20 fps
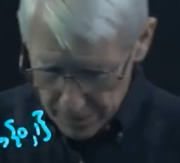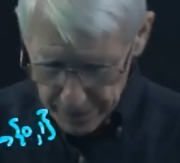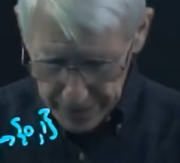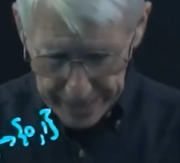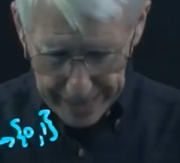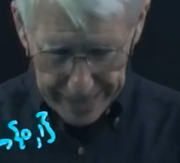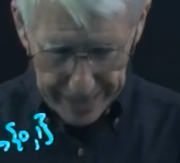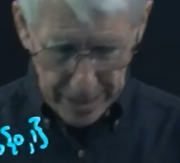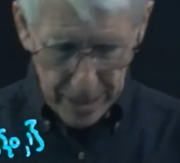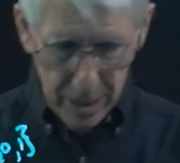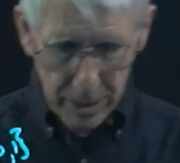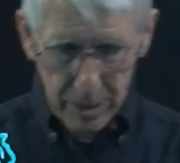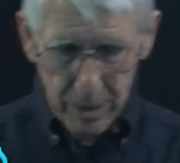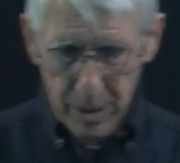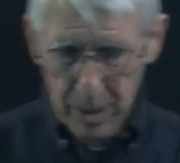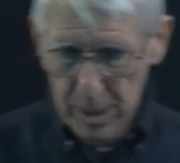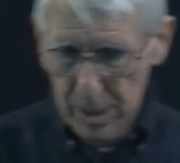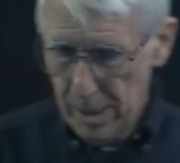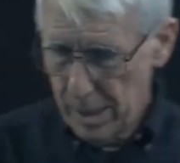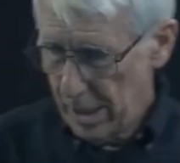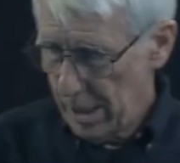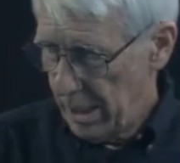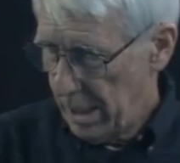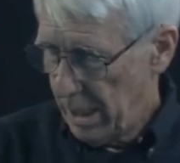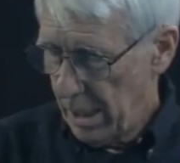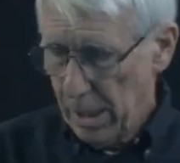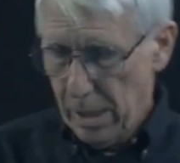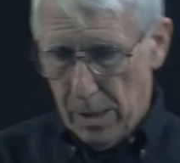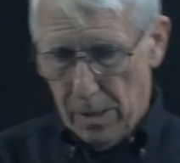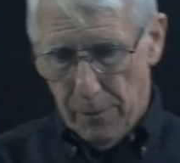they're
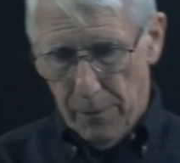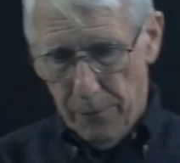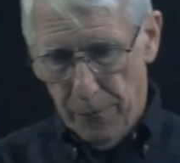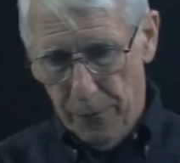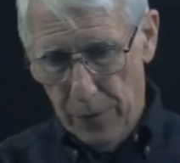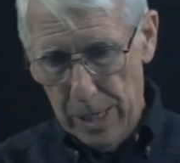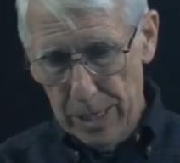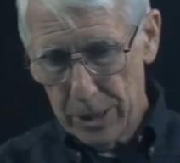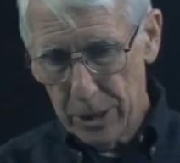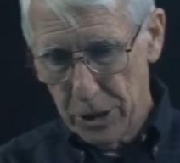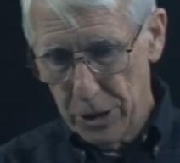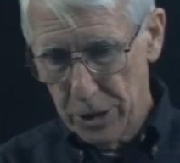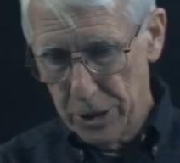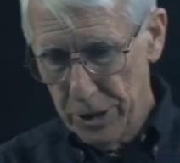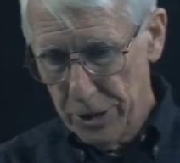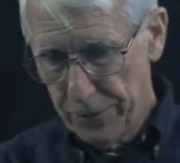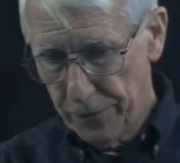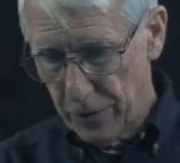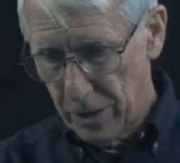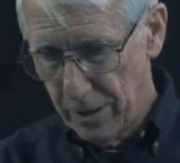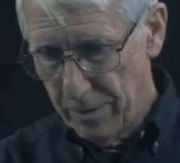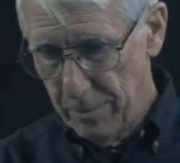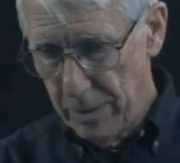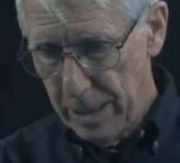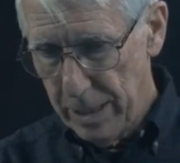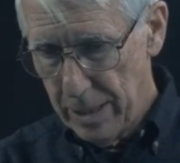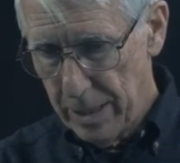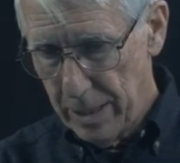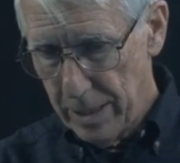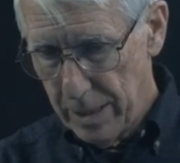functions from